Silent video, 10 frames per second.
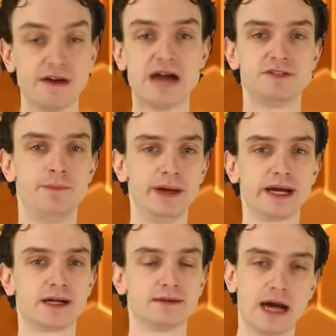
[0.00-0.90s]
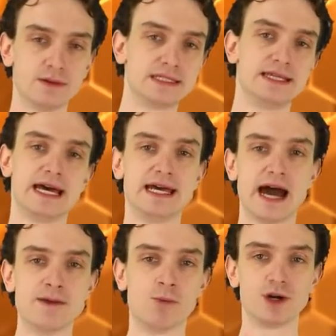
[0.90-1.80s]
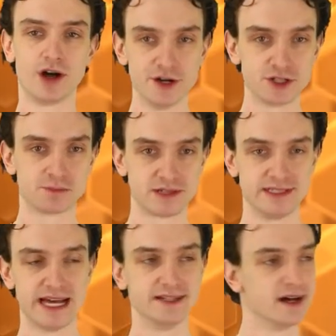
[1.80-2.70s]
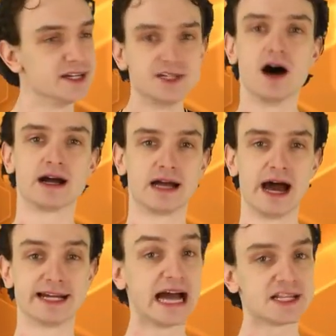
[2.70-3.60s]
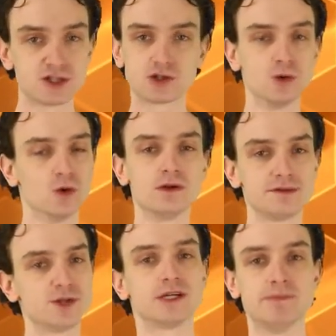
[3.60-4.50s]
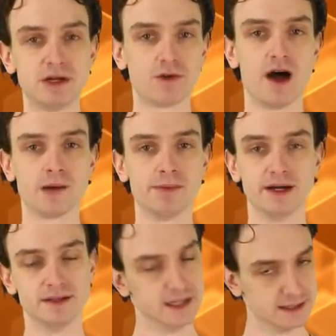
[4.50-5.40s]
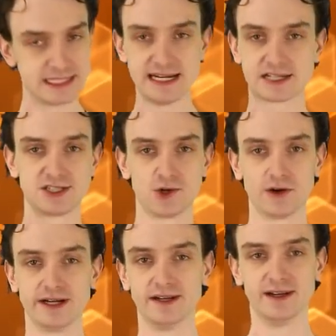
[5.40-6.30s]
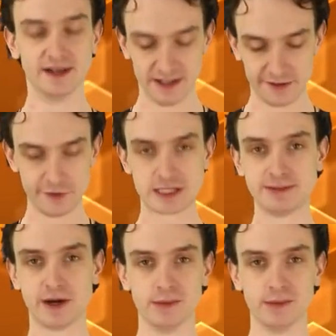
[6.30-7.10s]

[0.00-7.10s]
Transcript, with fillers: If I have to pick, I would say I'm 100% a dog guy. Cats are cool, don't get me wrong, but this next story freaks me